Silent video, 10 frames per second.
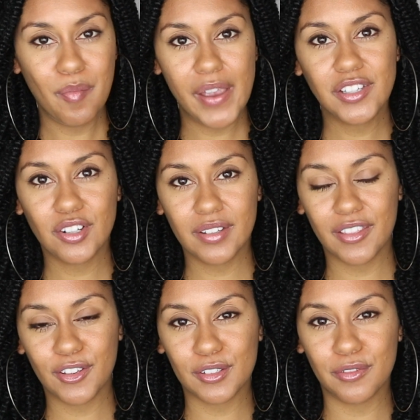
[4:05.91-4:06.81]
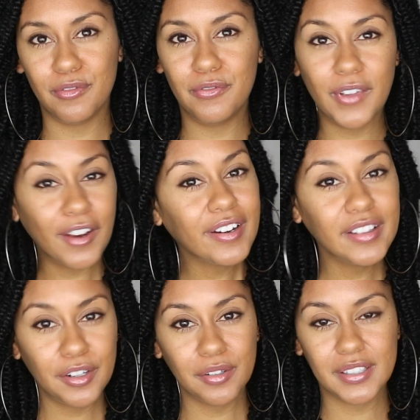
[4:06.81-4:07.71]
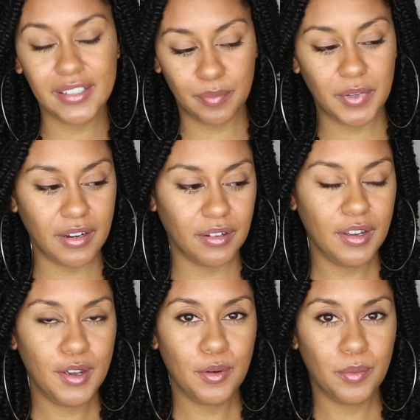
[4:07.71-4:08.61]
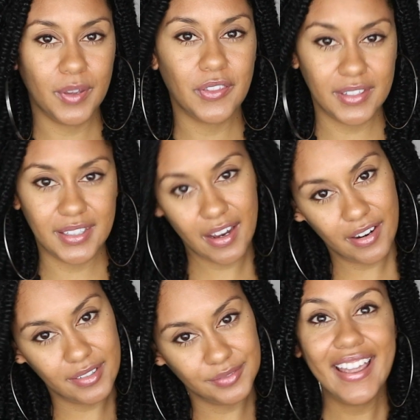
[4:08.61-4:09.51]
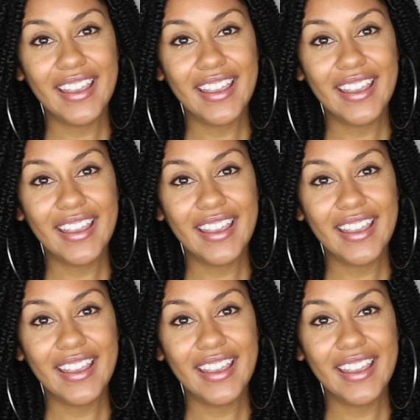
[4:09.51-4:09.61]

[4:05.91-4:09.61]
make sure that there's very little slipping with this hair.